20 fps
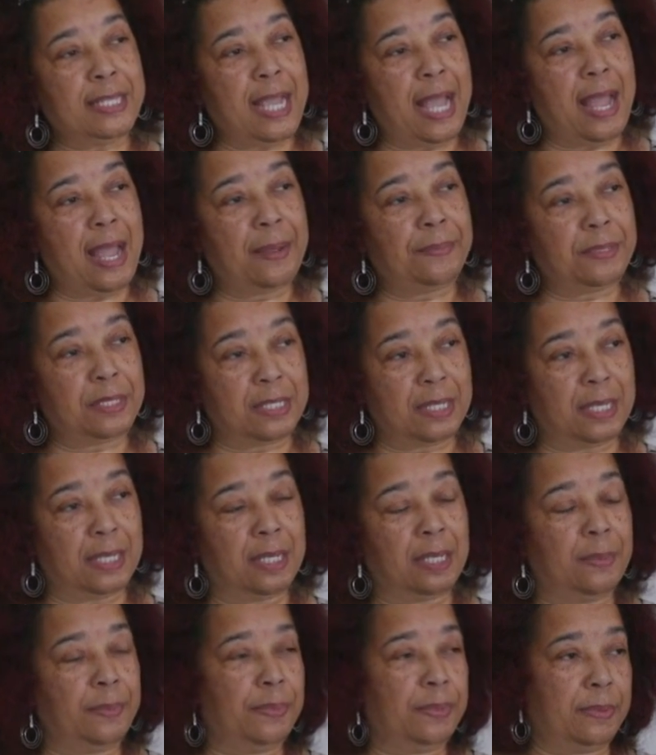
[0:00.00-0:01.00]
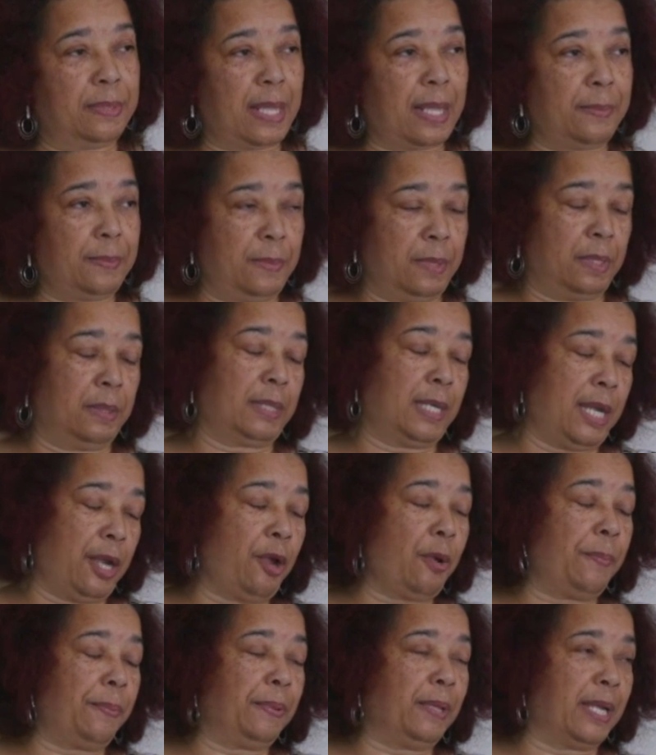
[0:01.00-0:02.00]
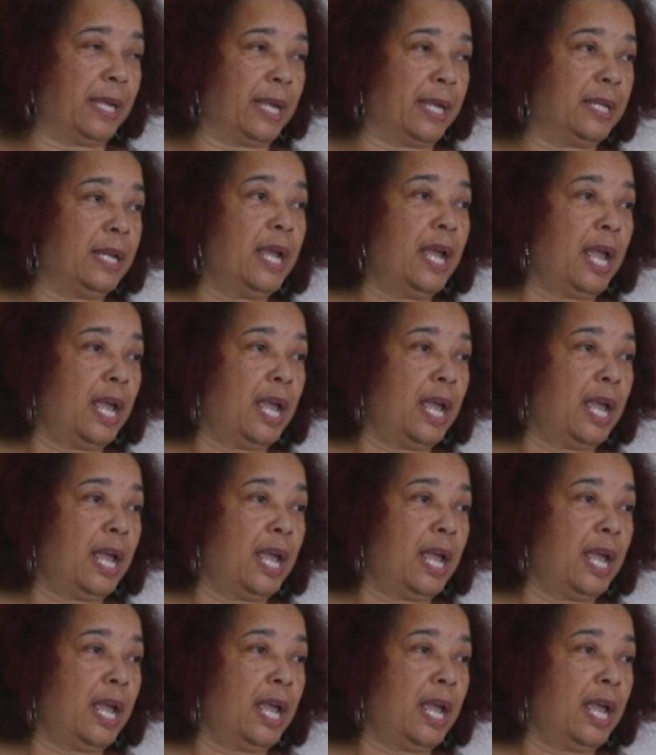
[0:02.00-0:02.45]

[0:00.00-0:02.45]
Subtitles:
time slip, that care plan,